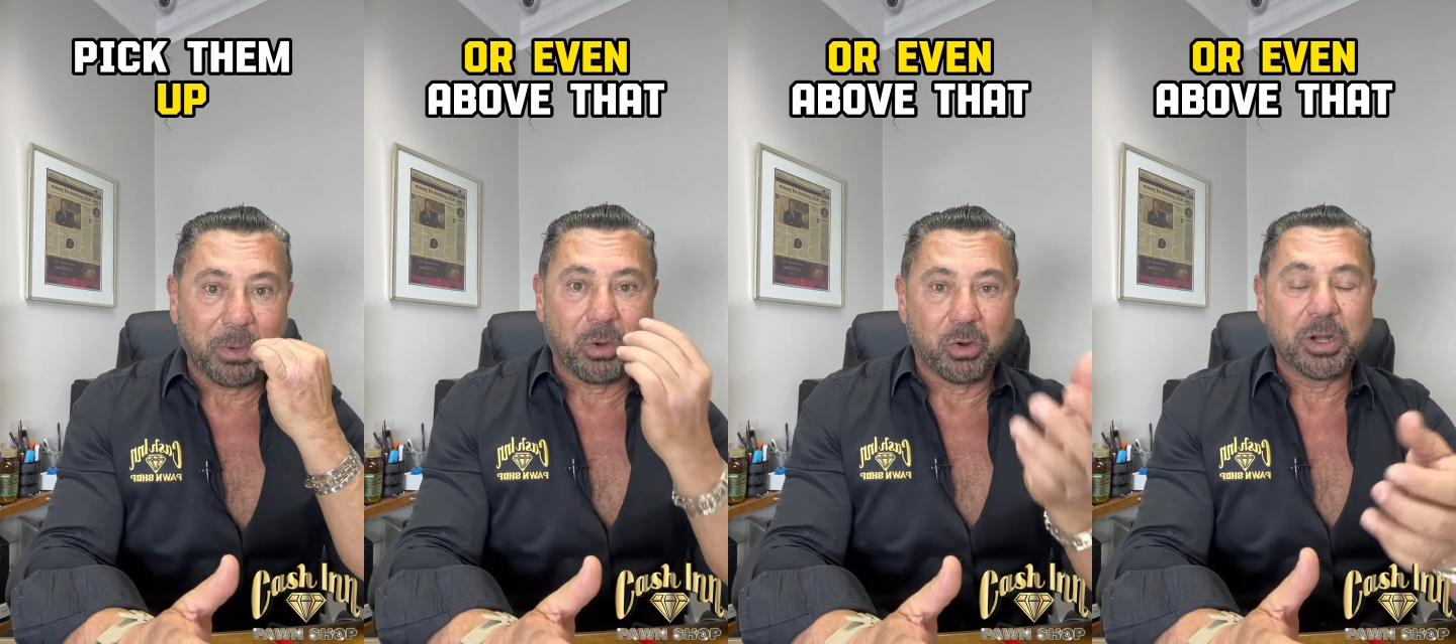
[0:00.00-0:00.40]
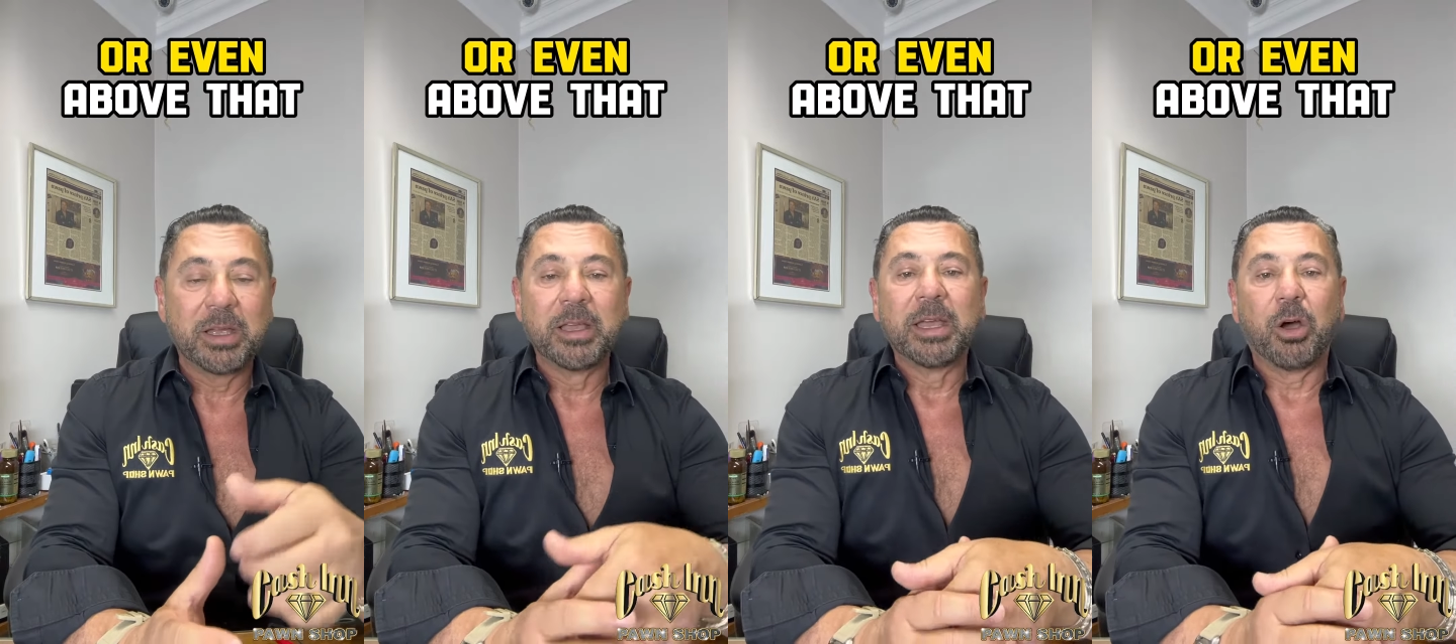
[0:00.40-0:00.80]
Or,
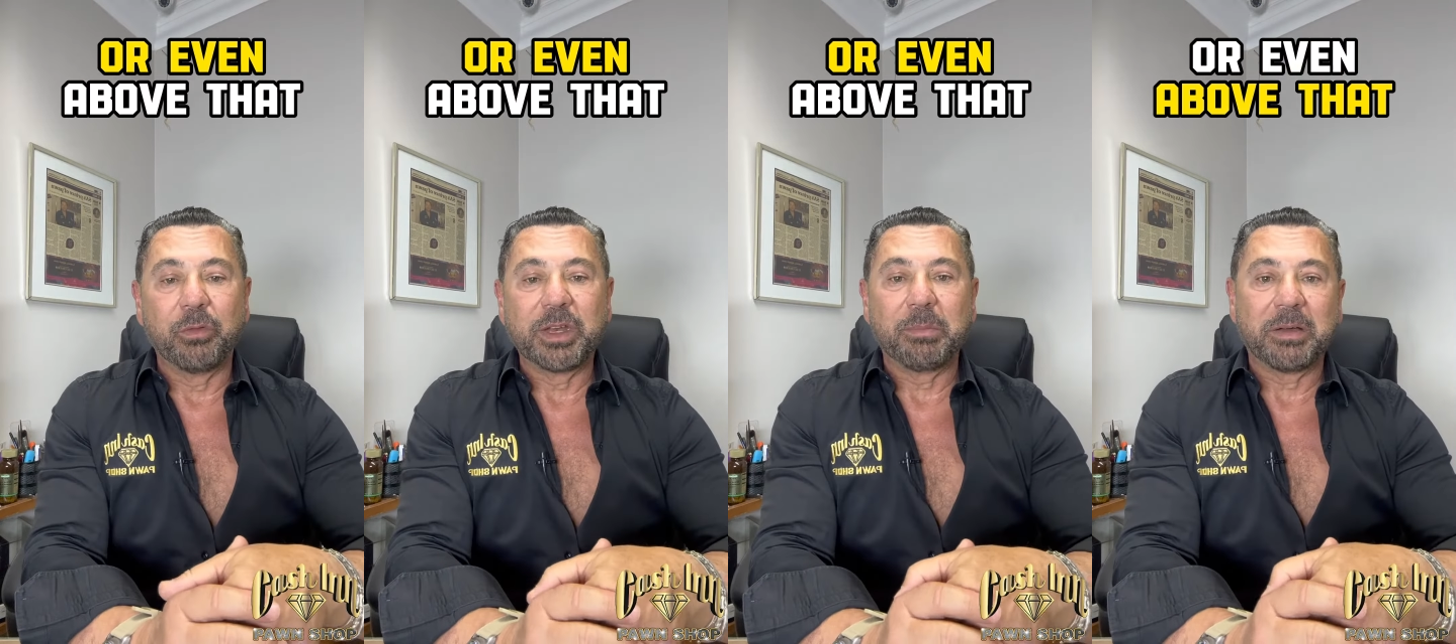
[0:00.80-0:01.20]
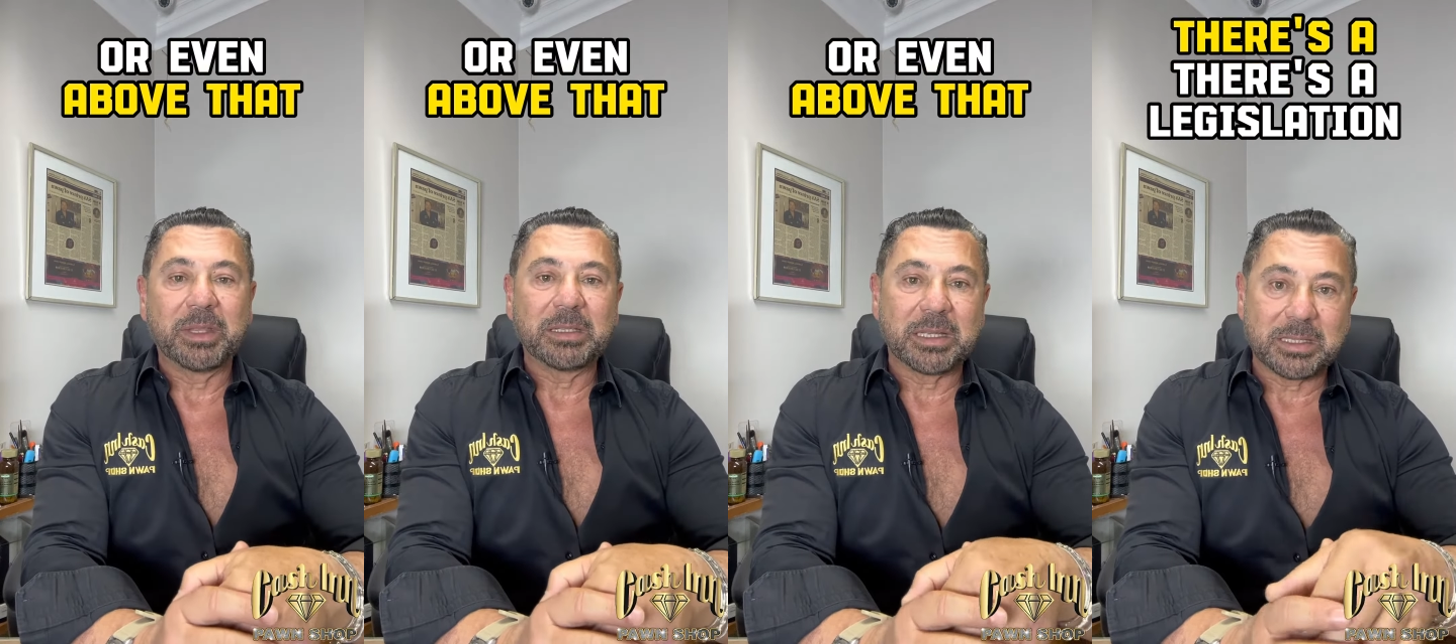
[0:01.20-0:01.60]
over and above
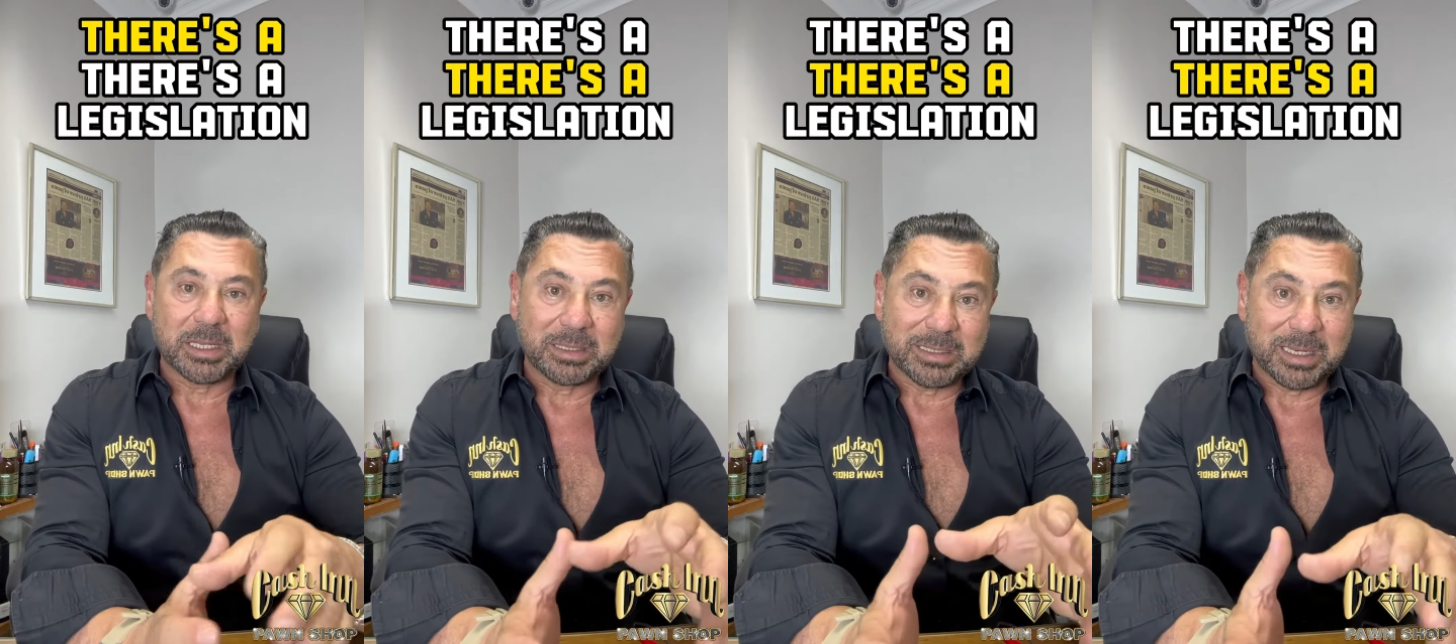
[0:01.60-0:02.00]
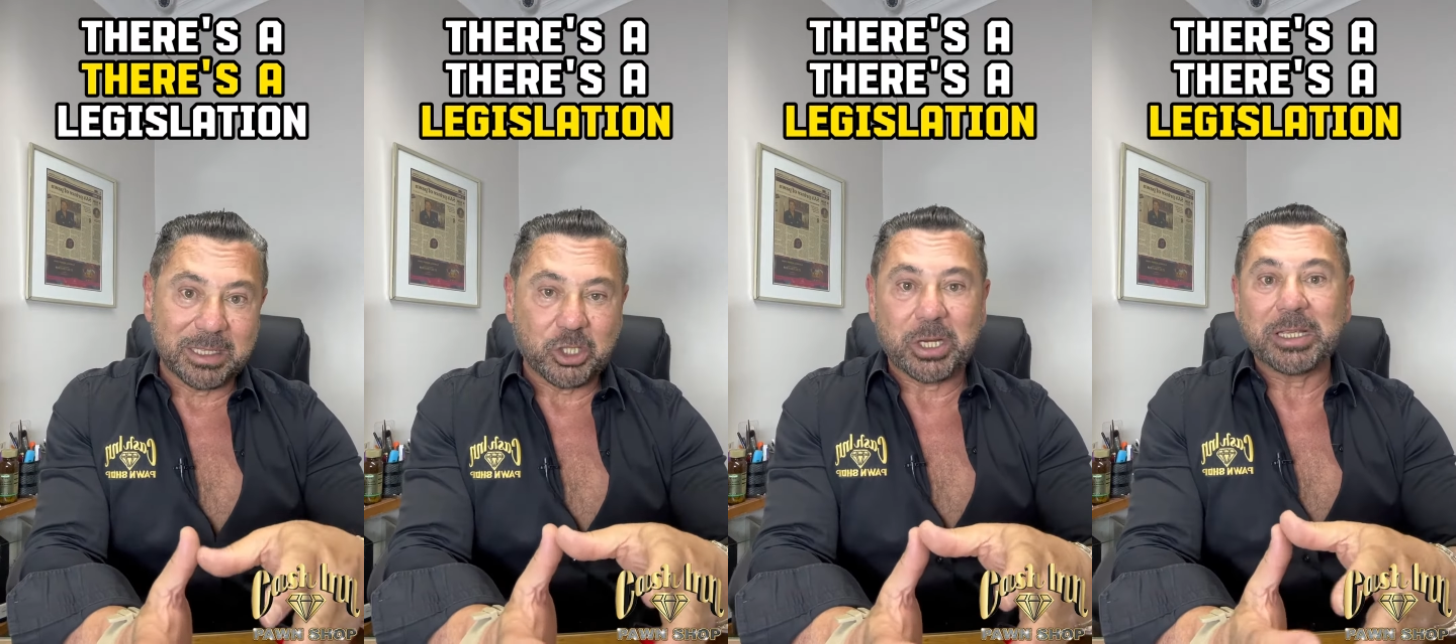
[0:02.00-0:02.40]
that, there's a
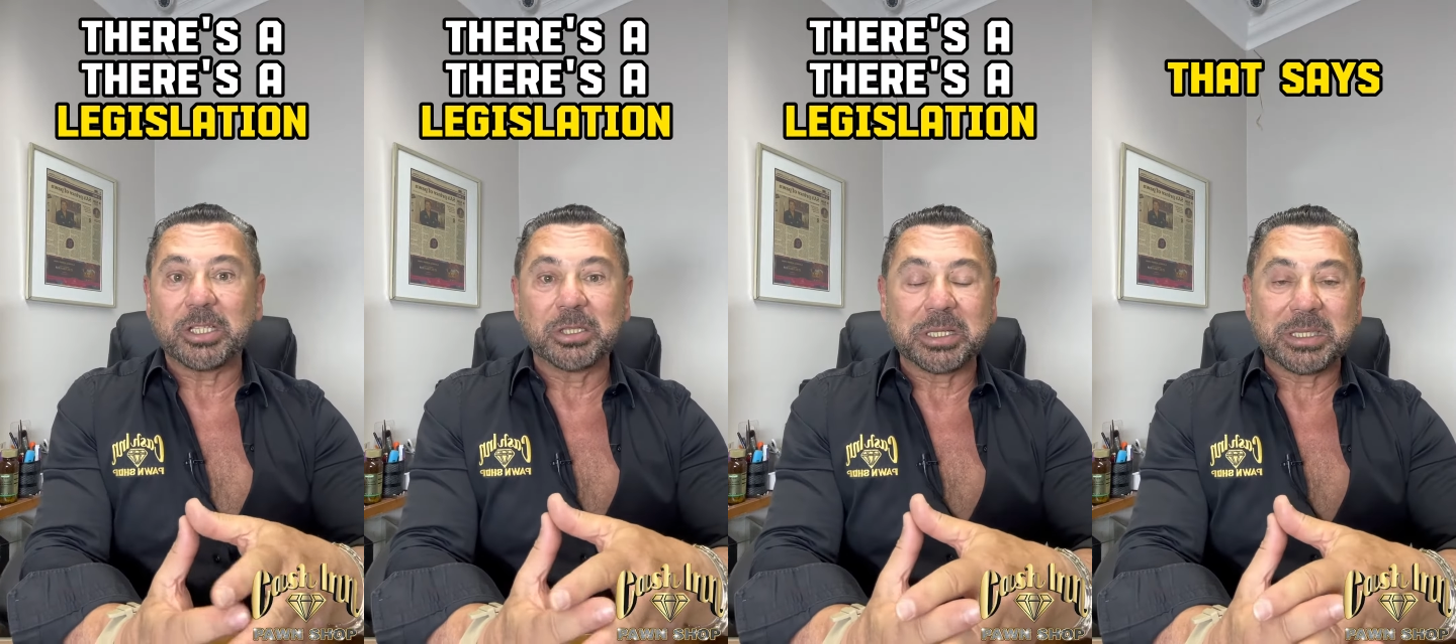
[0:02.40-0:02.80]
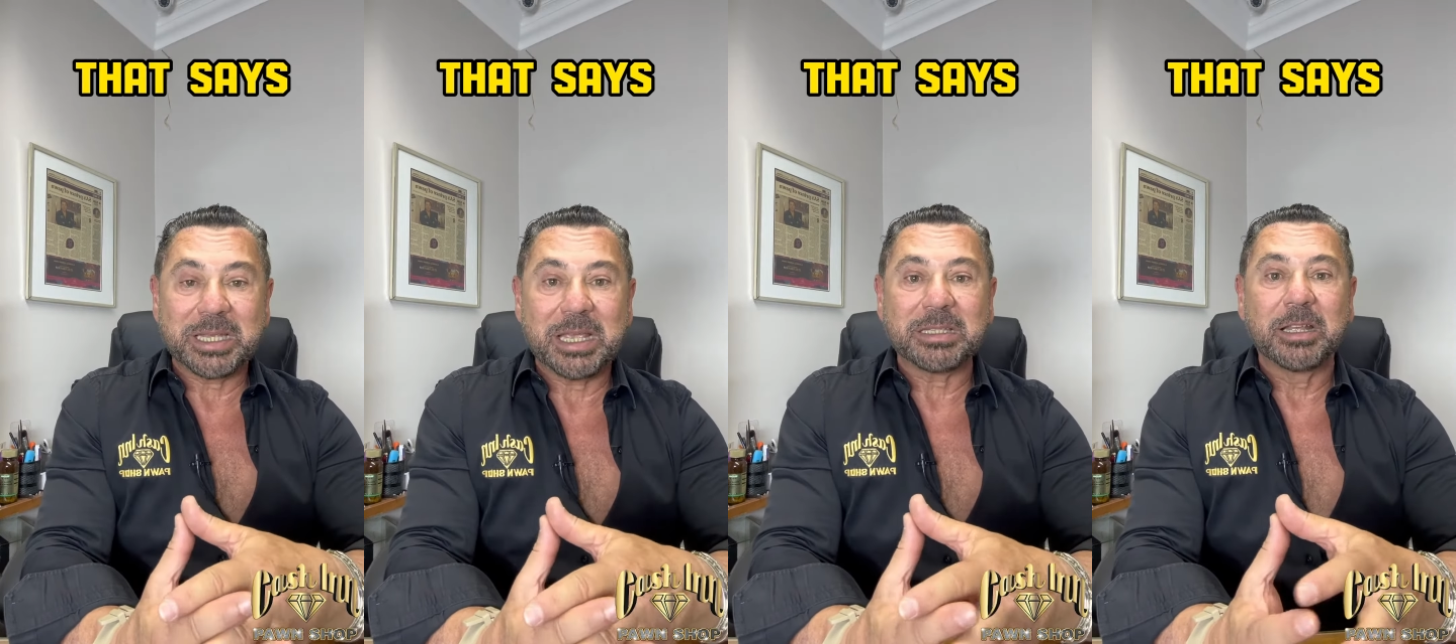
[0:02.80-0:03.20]
legislation that
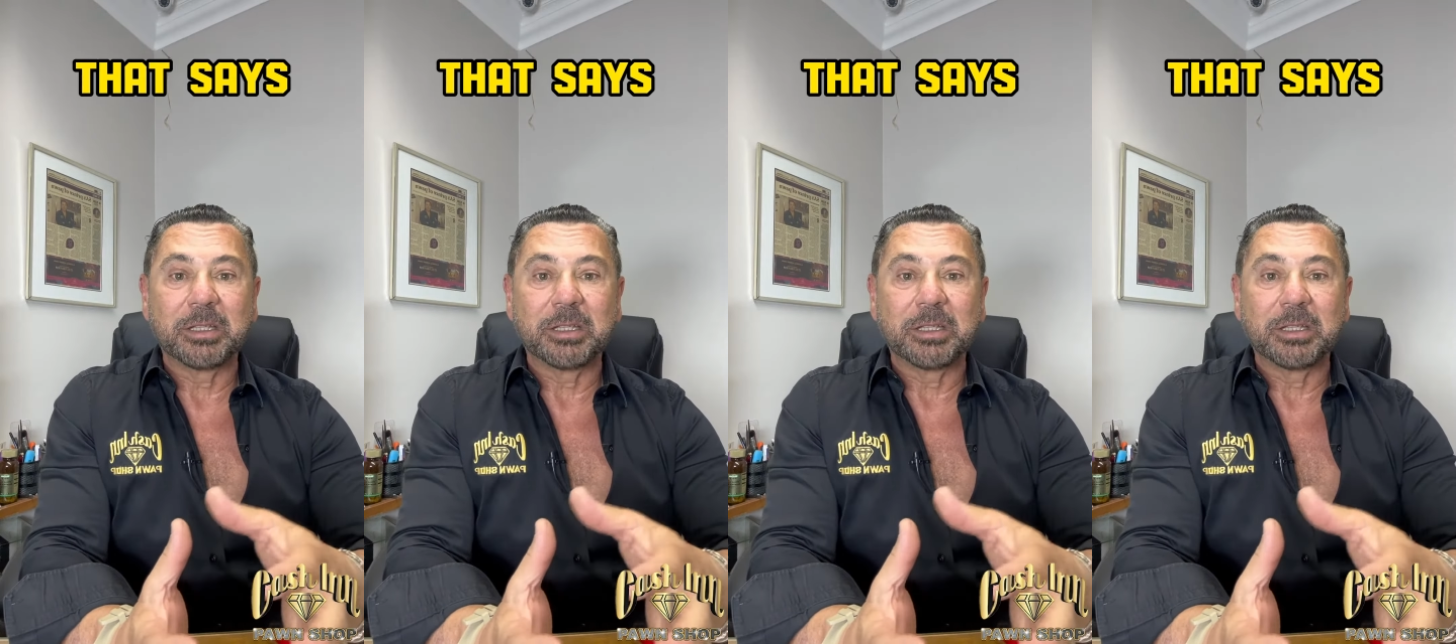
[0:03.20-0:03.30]
says